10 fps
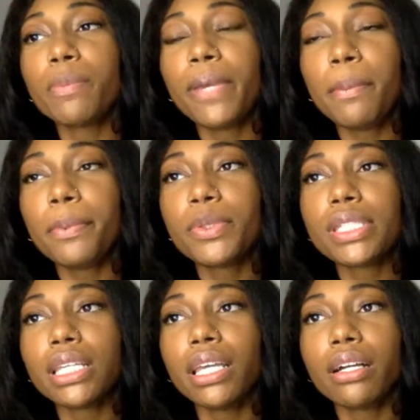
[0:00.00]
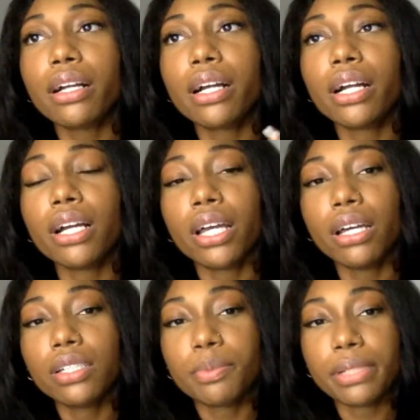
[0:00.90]
people seeing her
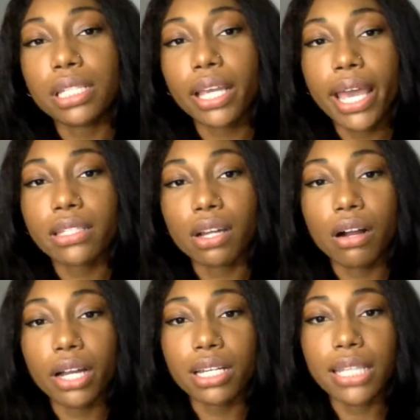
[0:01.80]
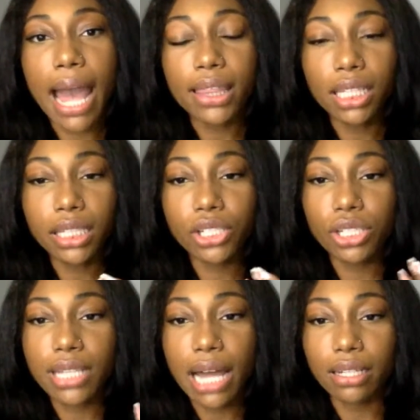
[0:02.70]
100% as an artist. I think that
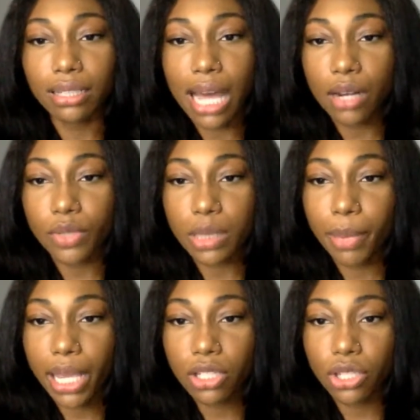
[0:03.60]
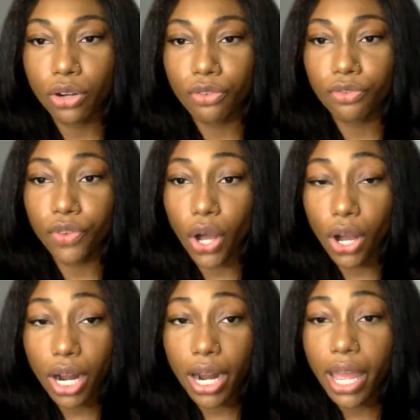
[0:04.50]
she's gotten a lot of respect so
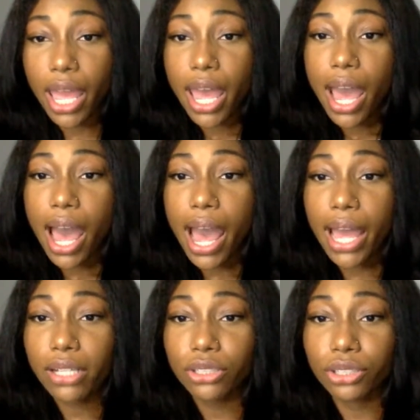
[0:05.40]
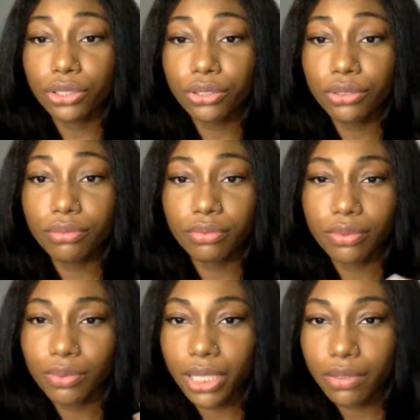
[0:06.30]
far. I do.
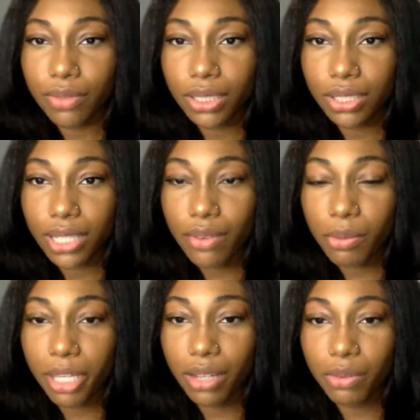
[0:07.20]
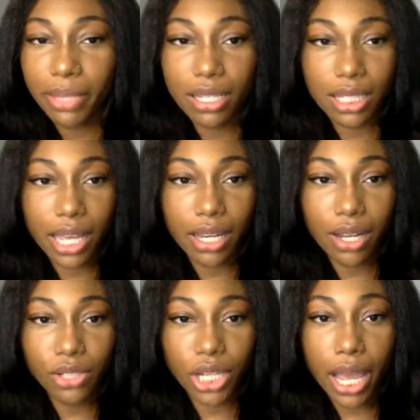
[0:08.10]
What you say, Ramel? Ramel said
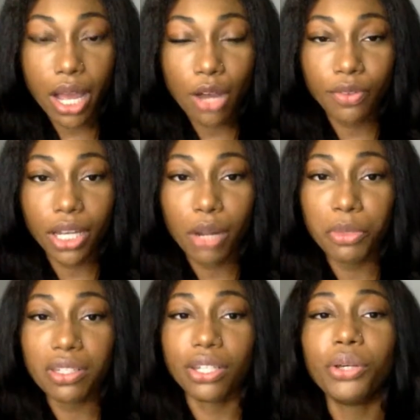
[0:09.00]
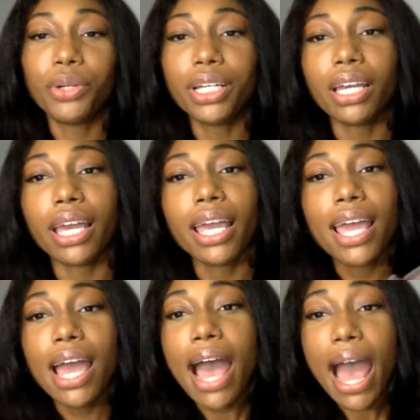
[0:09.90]
no shade. Hopefully her music do good.
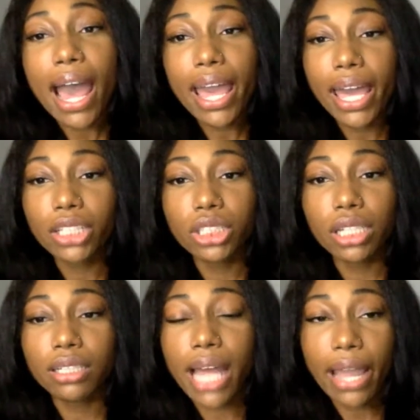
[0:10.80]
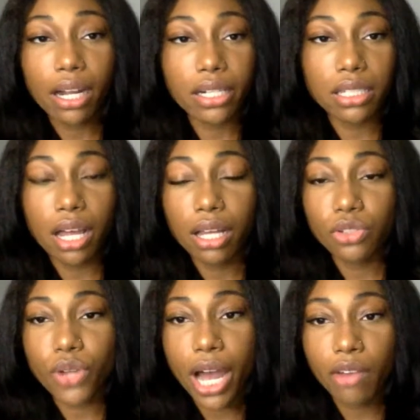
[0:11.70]
I actually like her
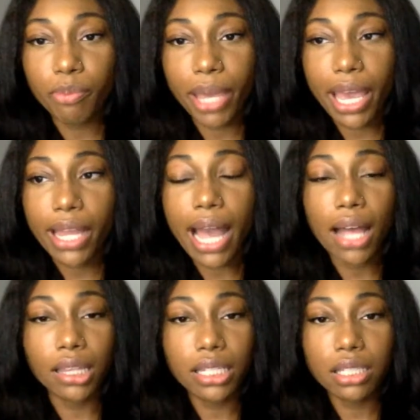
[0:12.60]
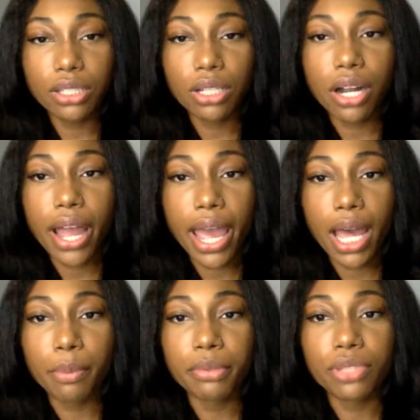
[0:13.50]
song Drive Back. I listened to her
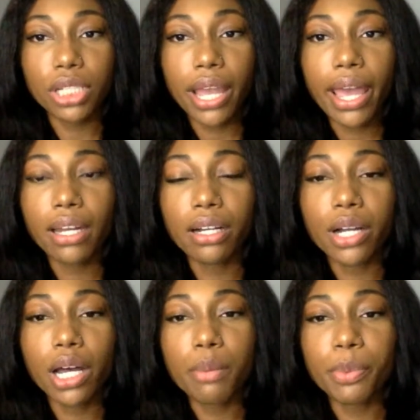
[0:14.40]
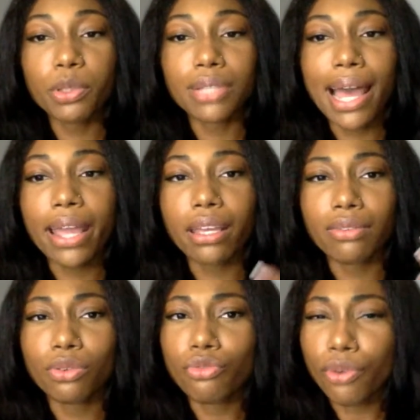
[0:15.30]
album. She had a couple like
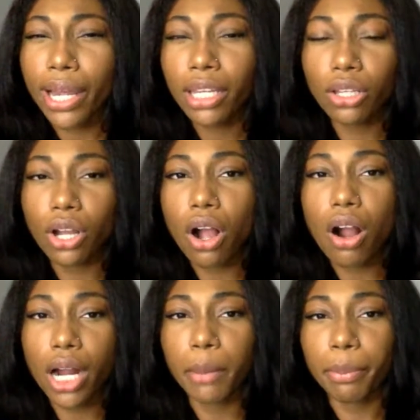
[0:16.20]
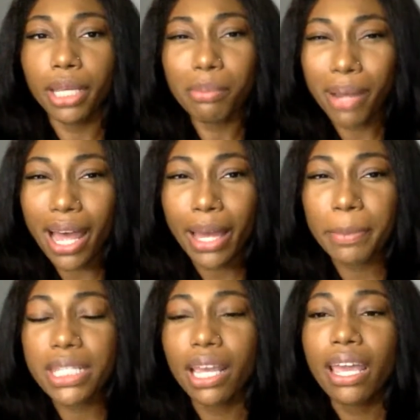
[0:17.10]
regular R&B
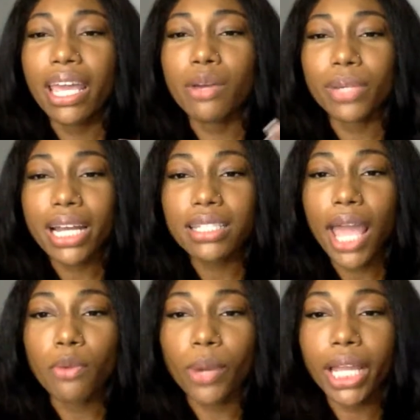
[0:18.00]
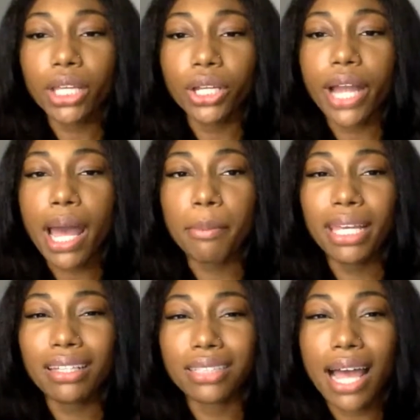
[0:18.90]
bops. And when I say regular, I
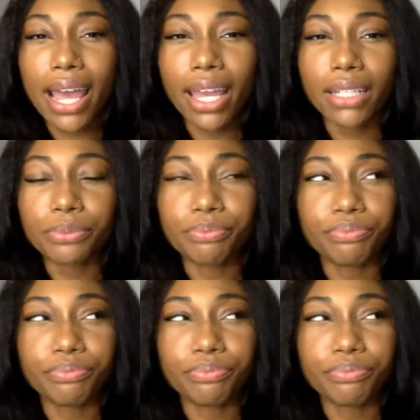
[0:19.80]
mean like